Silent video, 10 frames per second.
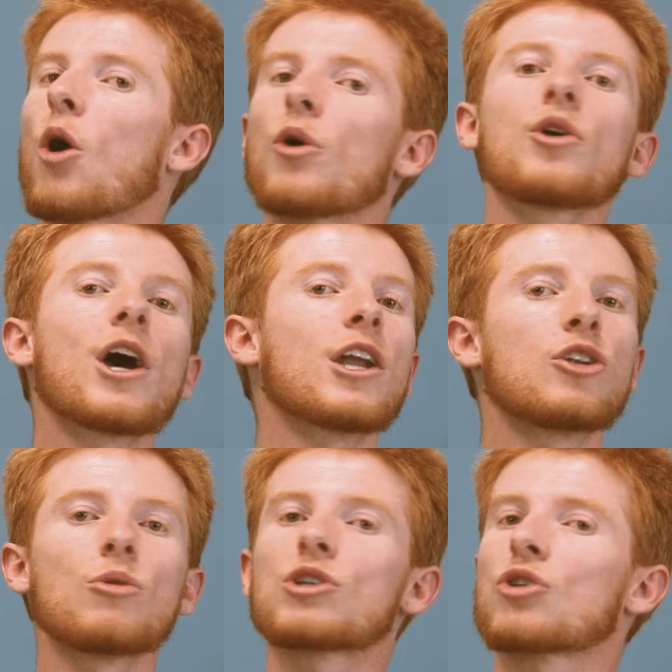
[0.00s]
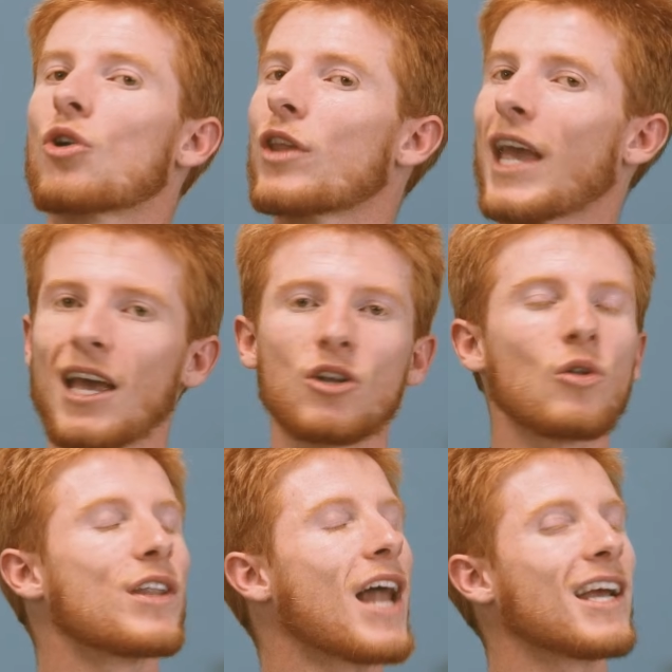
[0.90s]
All you gotta do is turn the
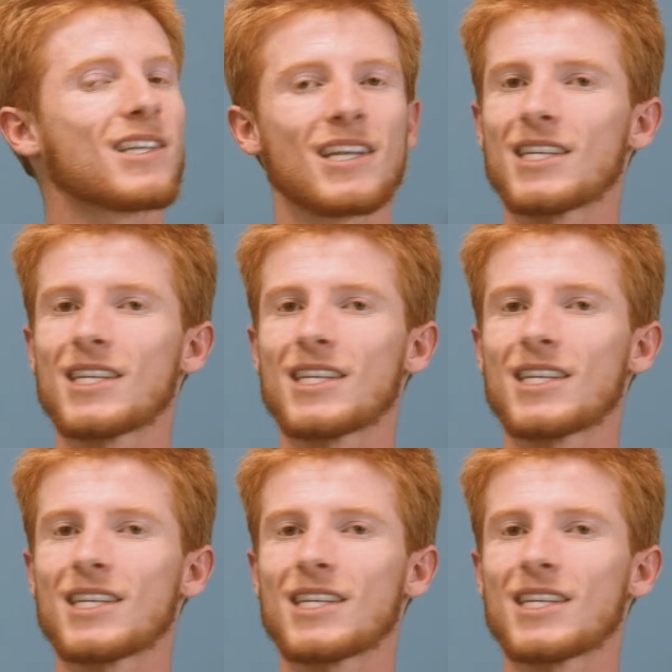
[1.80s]
handle nice